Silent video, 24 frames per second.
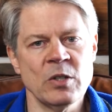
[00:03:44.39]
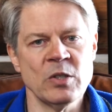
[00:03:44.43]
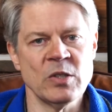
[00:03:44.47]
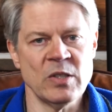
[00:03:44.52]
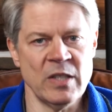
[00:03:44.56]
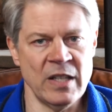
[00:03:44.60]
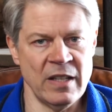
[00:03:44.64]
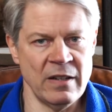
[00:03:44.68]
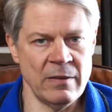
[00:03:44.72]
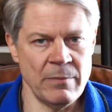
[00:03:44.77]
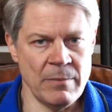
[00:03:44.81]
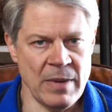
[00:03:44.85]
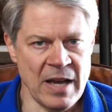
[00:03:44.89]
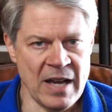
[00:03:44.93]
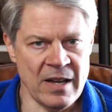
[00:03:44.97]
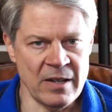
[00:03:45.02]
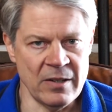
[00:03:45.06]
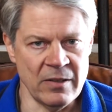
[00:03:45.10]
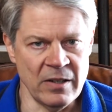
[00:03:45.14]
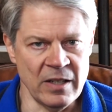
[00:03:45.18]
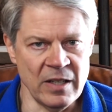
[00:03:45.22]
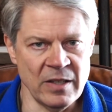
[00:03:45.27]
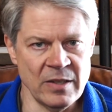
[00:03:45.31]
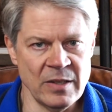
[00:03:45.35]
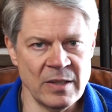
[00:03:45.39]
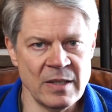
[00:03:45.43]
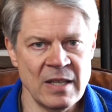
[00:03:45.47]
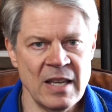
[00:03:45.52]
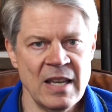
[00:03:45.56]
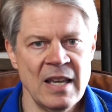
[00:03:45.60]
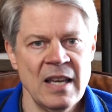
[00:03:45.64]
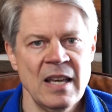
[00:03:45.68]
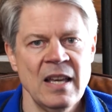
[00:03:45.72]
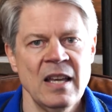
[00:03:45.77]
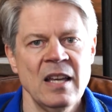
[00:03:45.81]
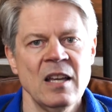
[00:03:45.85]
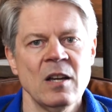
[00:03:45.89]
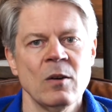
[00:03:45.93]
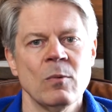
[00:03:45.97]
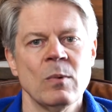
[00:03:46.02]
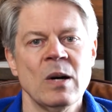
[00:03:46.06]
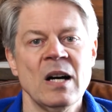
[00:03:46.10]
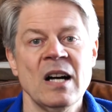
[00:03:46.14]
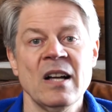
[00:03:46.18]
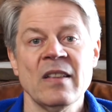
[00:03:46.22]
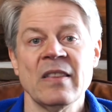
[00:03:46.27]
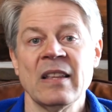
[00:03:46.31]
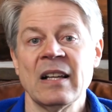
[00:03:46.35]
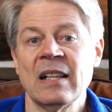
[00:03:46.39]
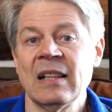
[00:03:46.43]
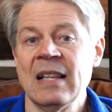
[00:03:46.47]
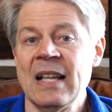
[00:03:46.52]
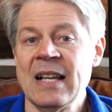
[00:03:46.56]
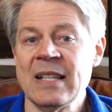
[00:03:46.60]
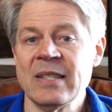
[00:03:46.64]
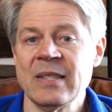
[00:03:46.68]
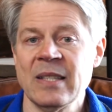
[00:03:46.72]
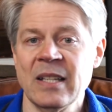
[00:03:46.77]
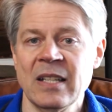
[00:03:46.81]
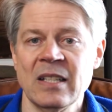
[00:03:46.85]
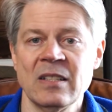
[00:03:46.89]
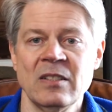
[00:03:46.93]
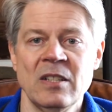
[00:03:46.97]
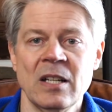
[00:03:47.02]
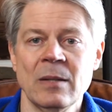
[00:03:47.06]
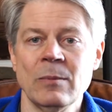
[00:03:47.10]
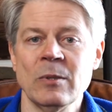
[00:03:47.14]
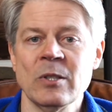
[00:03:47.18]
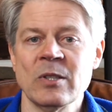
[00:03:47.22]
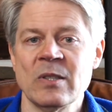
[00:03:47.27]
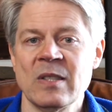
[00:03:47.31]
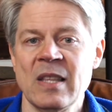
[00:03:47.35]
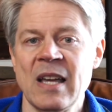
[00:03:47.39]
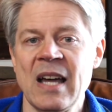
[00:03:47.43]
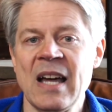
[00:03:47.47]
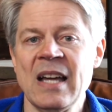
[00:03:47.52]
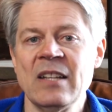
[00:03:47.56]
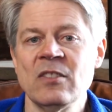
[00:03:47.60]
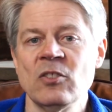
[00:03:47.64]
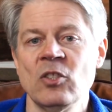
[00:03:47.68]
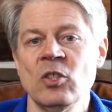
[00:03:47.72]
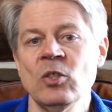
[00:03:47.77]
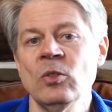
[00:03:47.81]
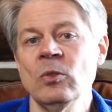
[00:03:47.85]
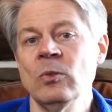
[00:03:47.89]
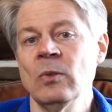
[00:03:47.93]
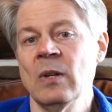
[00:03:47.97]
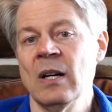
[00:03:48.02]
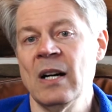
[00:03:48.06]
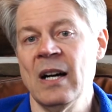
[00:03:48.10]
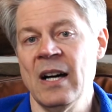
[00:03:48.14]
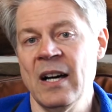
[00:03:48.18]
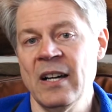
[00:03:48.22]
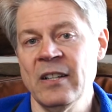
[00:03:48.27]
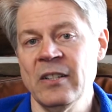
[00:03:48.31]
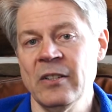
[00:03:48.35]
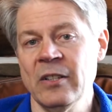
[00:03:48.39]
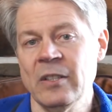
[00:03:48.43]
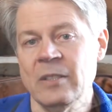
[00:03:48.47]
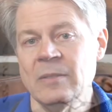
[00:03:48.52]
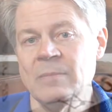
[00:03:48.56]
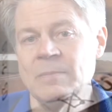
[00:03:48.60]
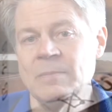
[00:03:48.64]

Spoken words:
set of batteries, while the Classic doubles that to 100.